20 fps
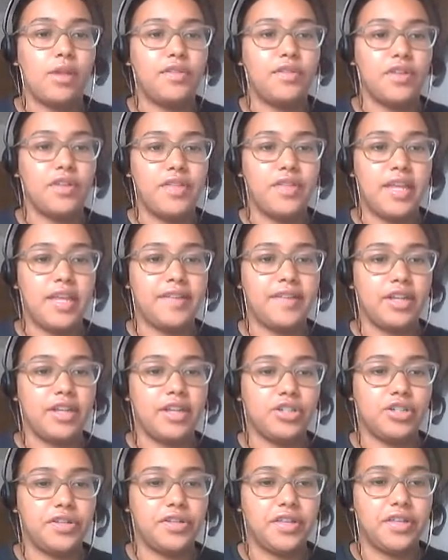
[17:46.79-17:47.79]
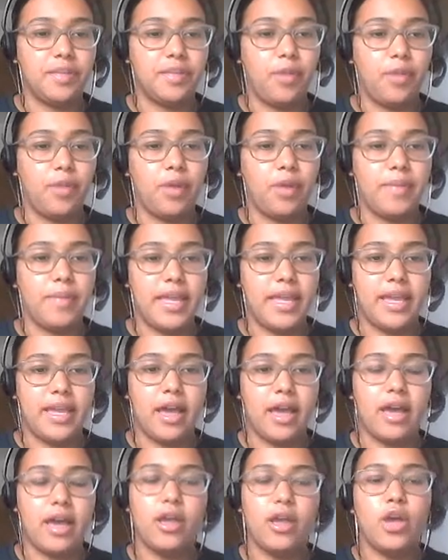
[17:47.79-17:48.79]
So these are just at the bottom
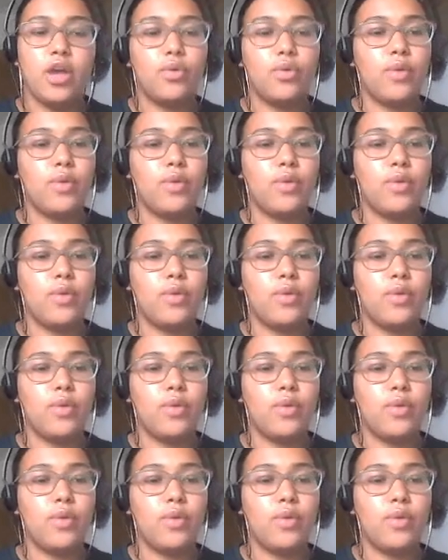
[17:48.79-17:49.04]
here.